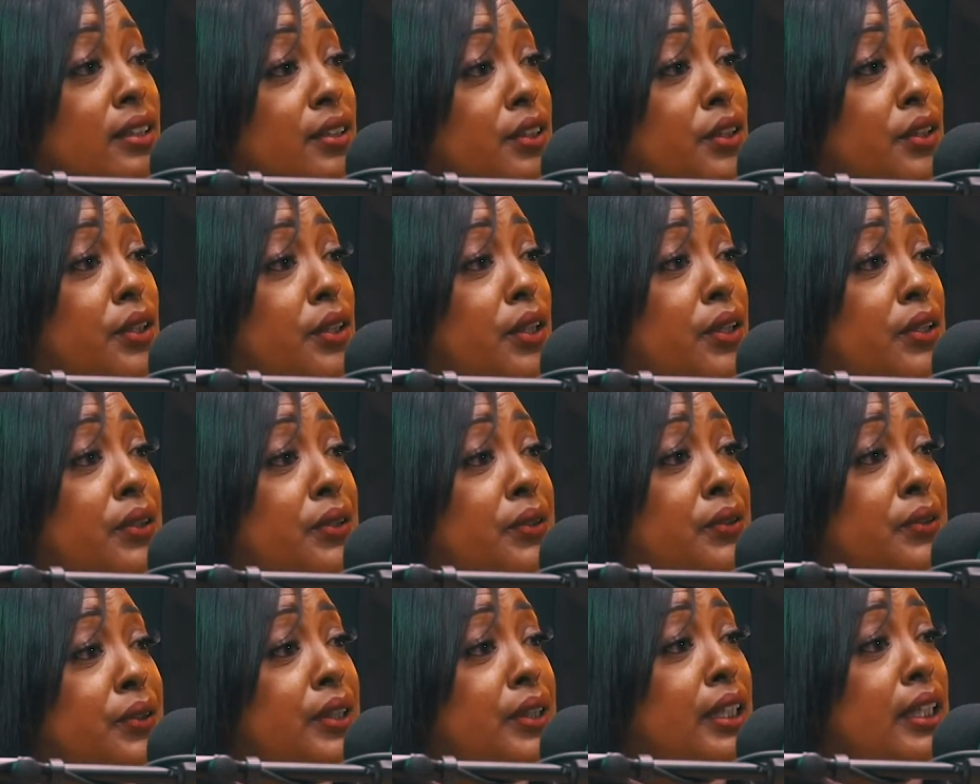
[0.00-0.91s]
you
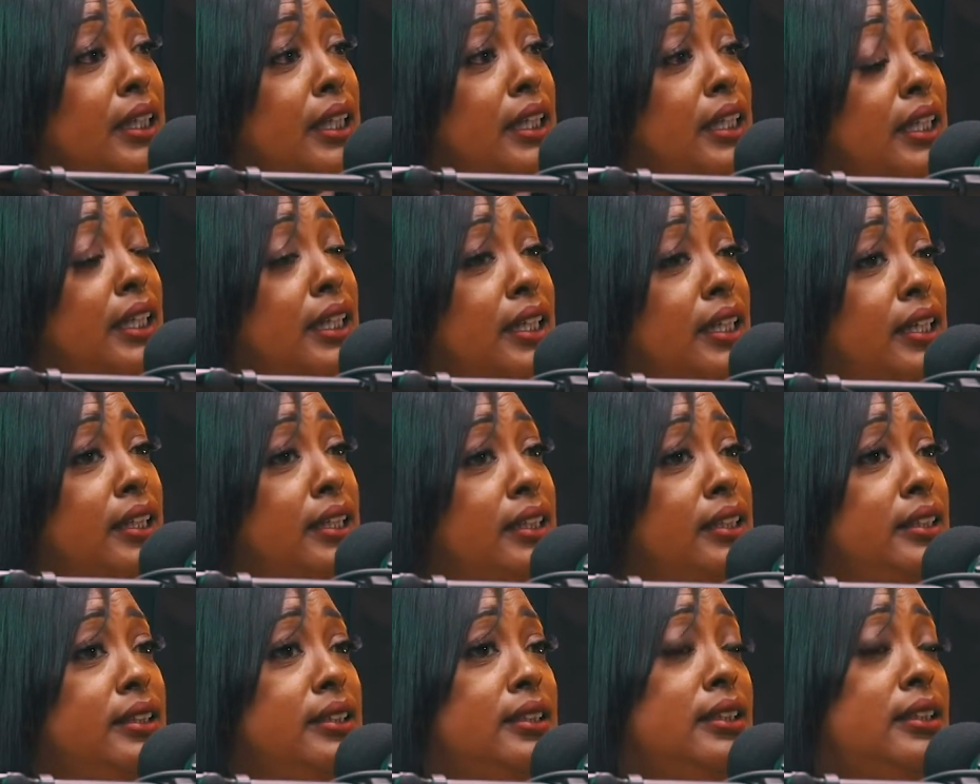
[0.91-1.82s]
know,
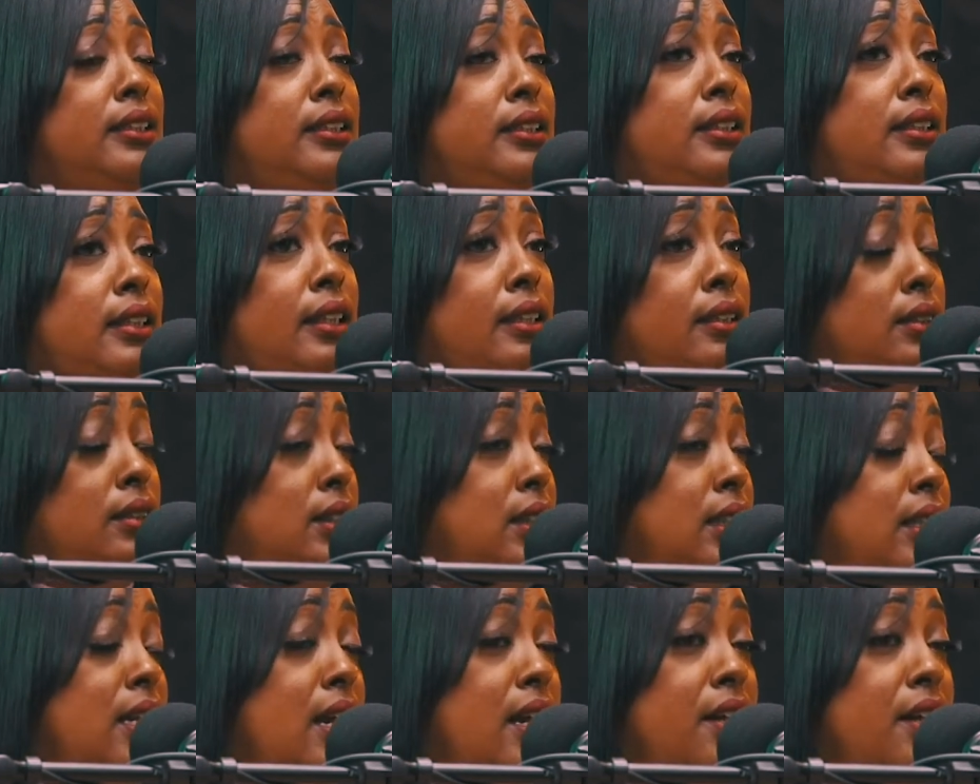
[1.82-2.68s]
and she